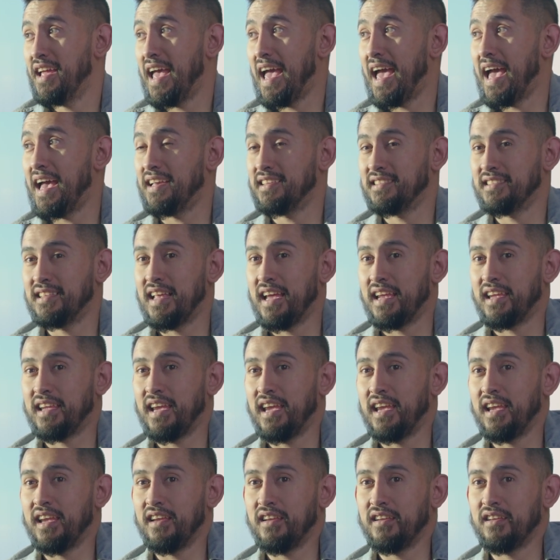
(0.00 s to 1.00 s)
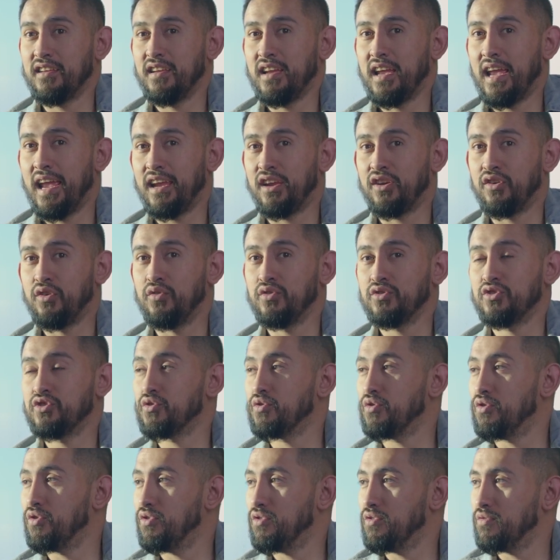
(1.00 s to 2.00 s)
as like a
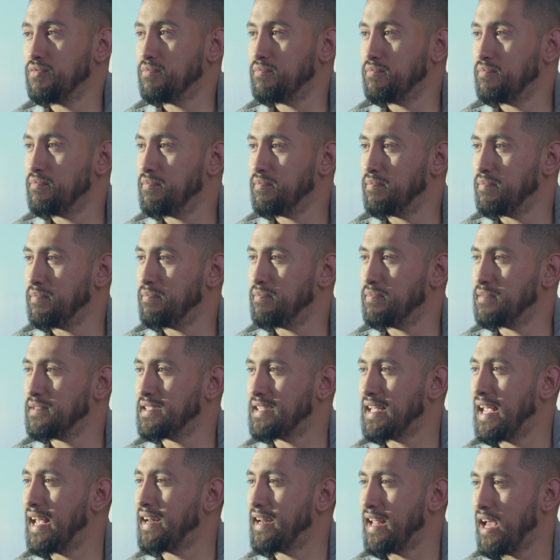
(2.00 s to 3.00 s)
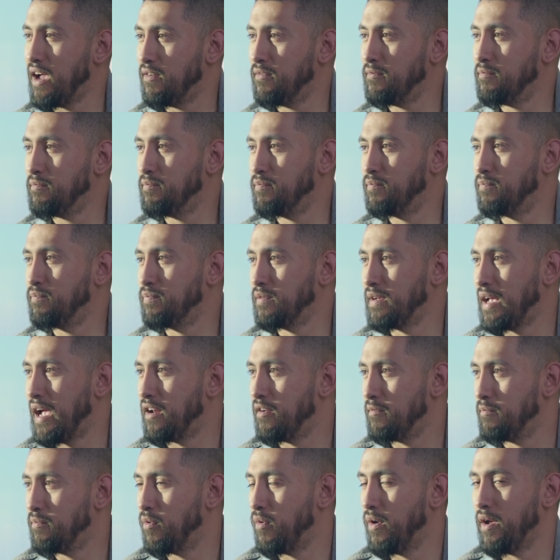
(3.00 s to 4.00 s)
cultural standout
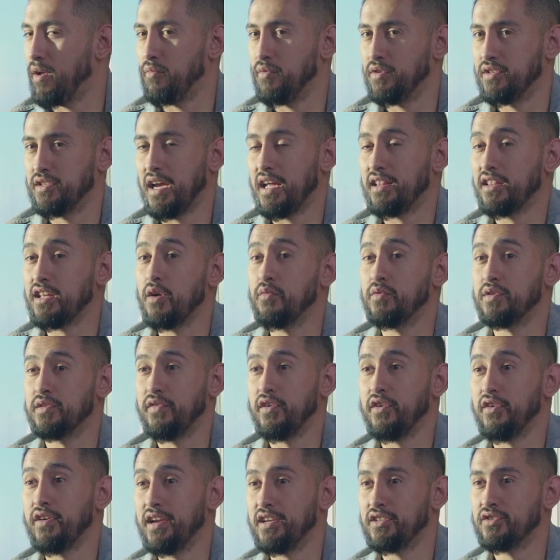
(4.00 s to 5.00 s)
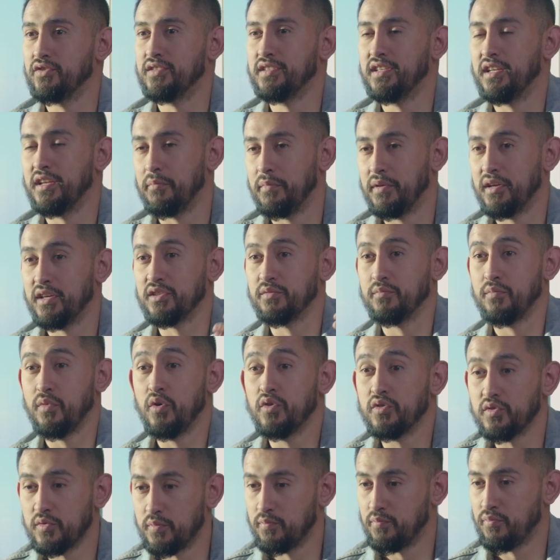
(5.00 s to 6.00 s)
kind of point, which I thought was very interesting because
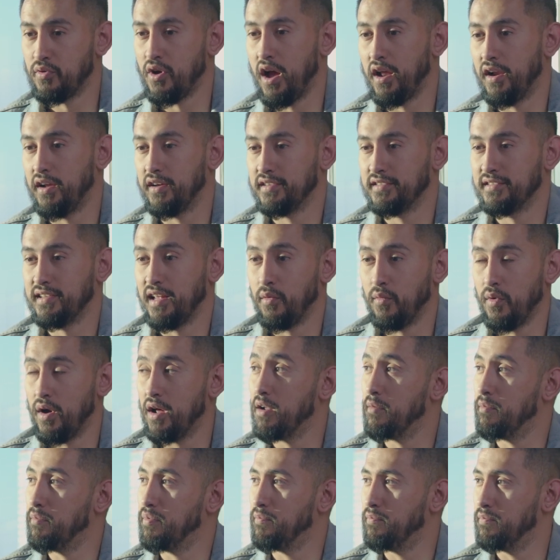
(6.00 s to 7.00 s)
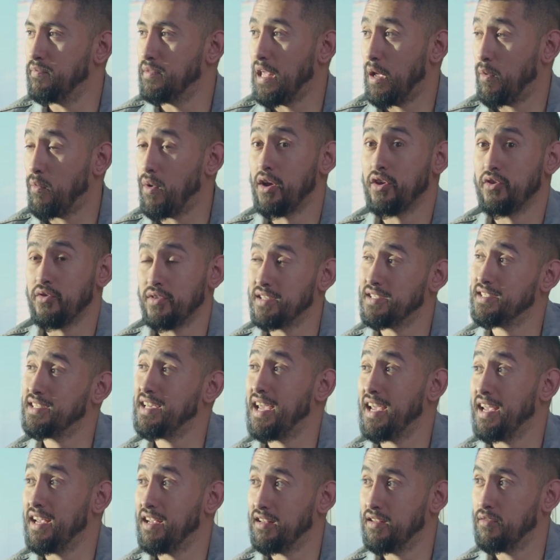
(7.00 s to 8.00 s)
most products they want you to
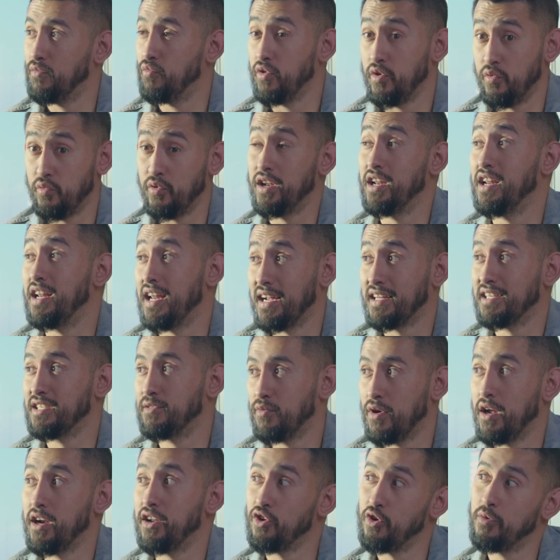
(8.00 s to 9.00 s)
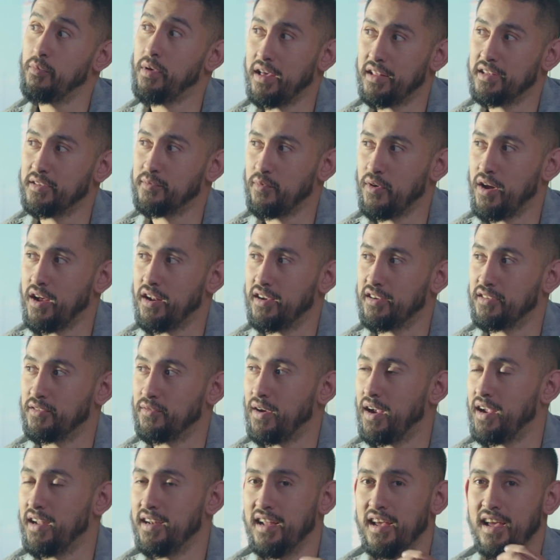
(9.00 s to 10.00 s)
say, we really like this product, go buy this product,
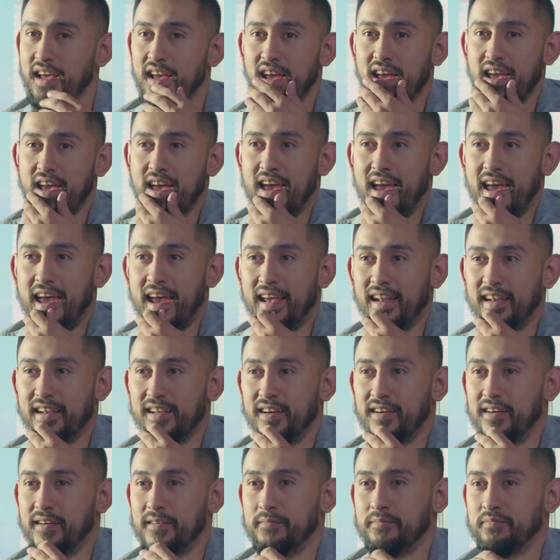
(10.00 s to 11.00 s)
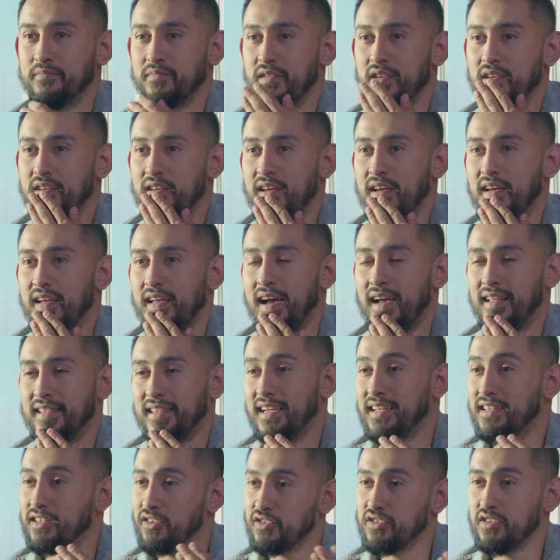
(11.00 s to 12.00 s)
right? Yeah. And I
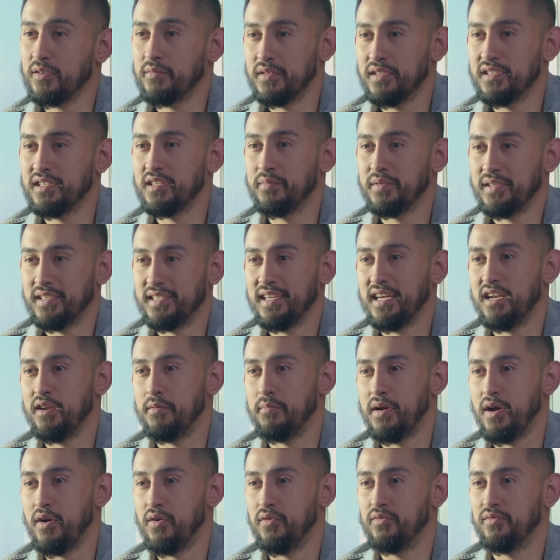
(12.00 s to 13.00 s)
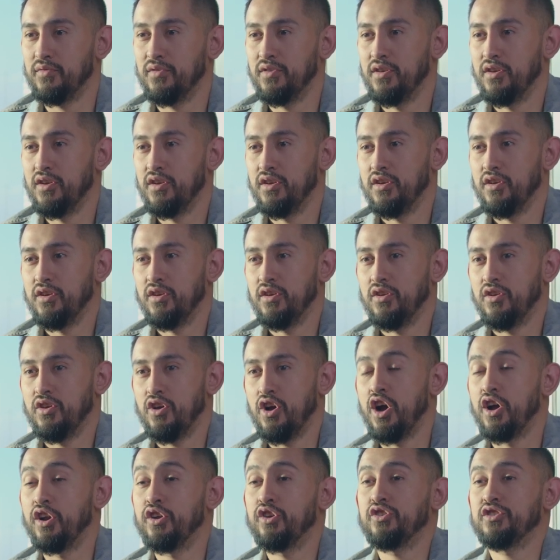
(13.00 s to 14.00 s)
think there's something to be said about
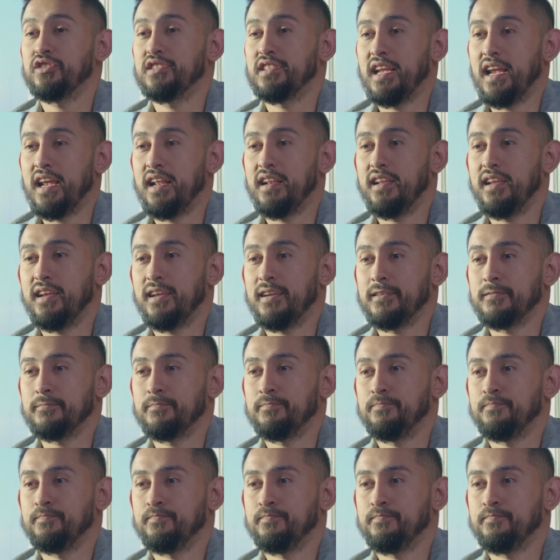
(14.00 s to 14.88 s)
understanding